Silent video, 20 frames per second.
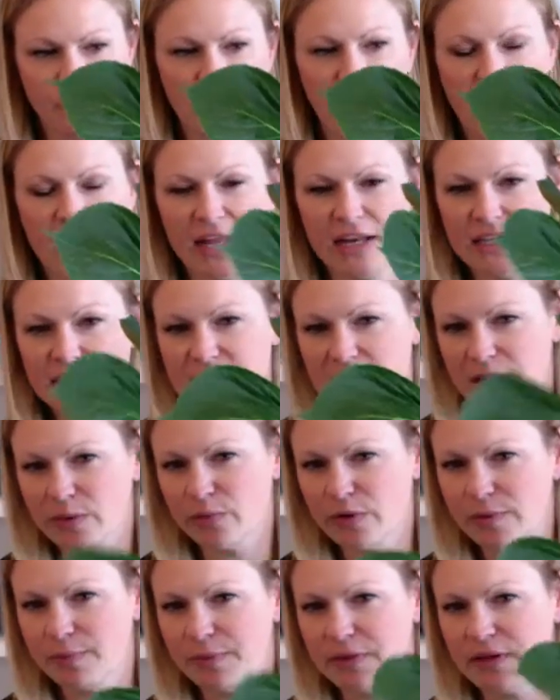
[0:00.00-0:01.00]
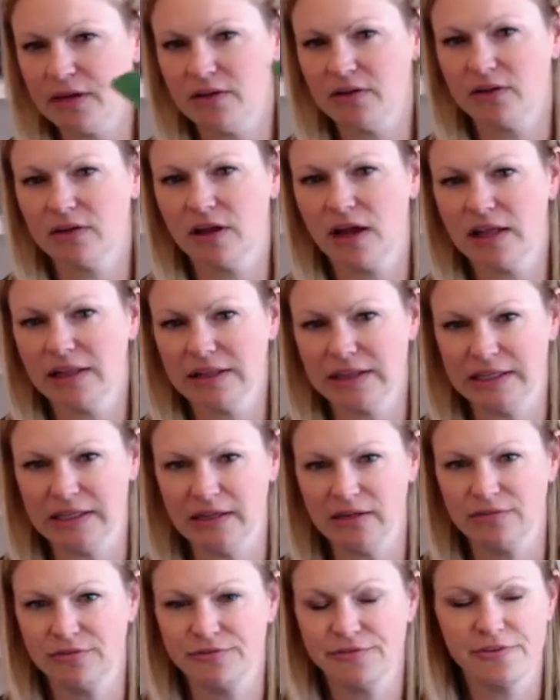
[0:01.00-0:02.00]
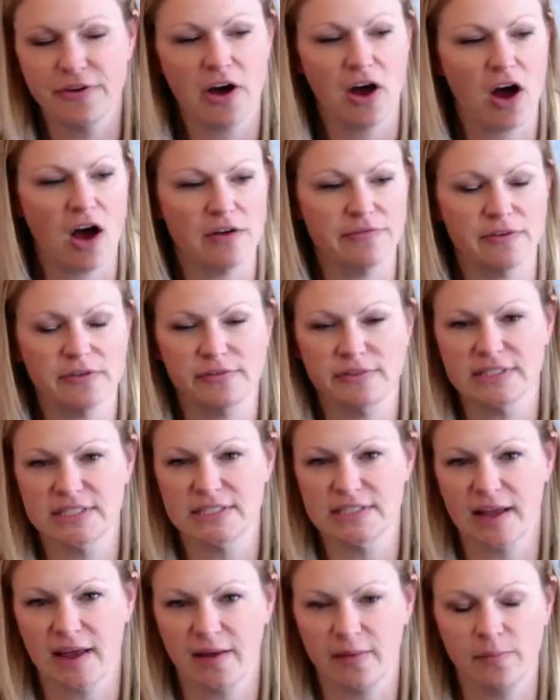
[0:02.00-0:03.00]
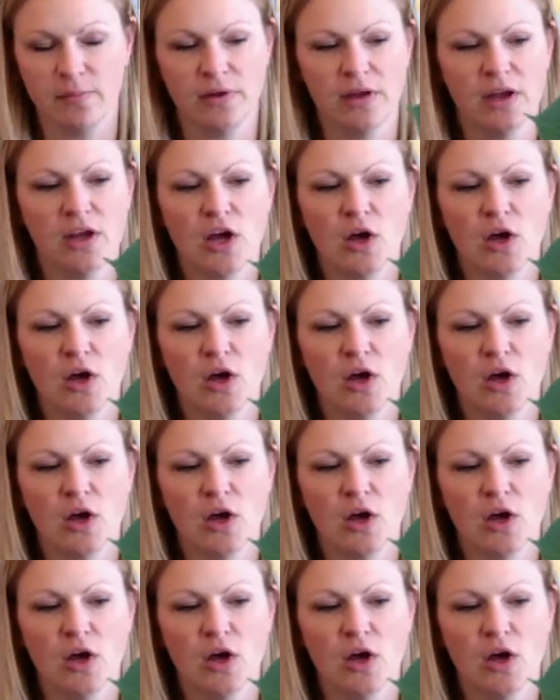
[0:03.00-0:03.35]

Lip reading: Anytime we peel a leaf off of a stem,